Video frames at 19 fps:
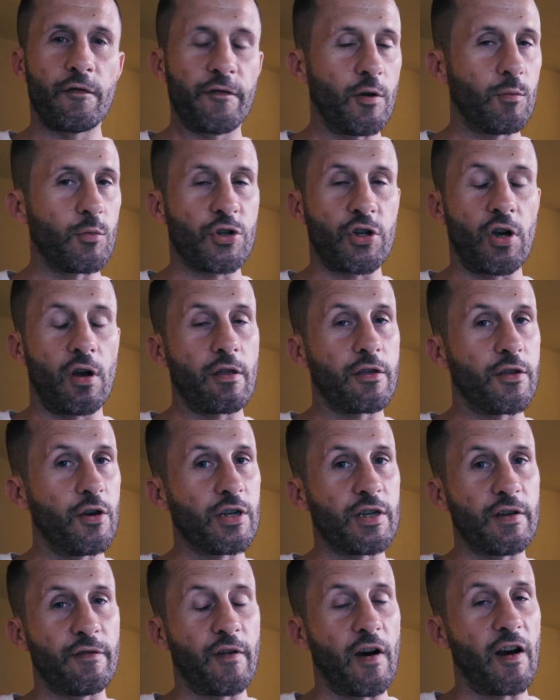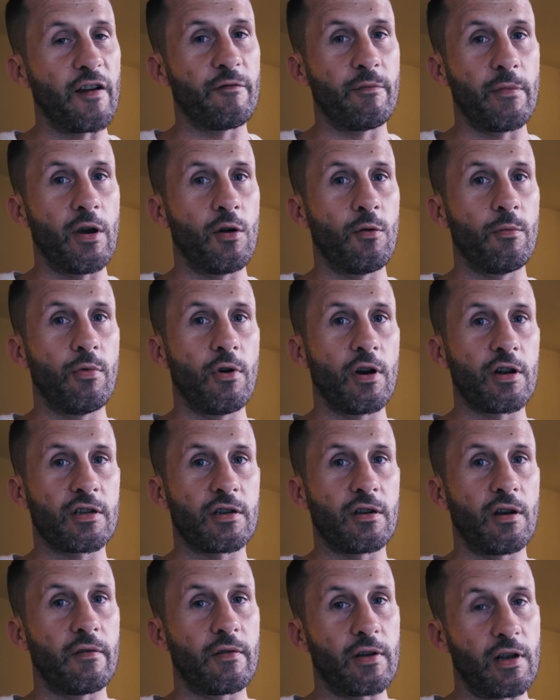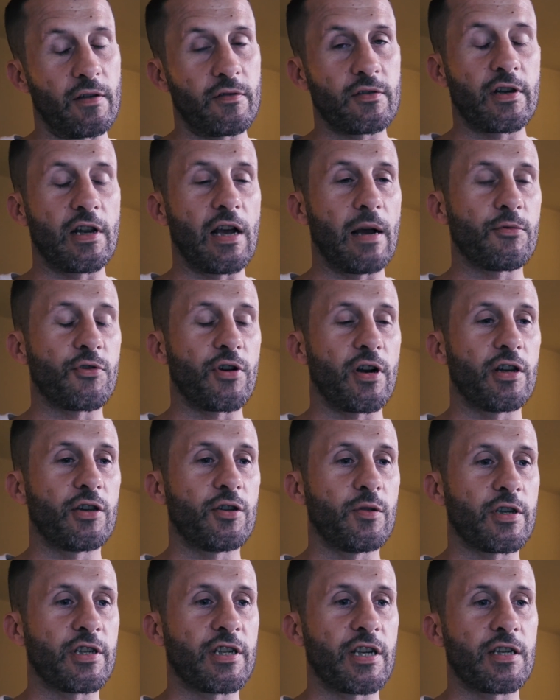film was shot on 35mm, whereas obviously I'm trying to do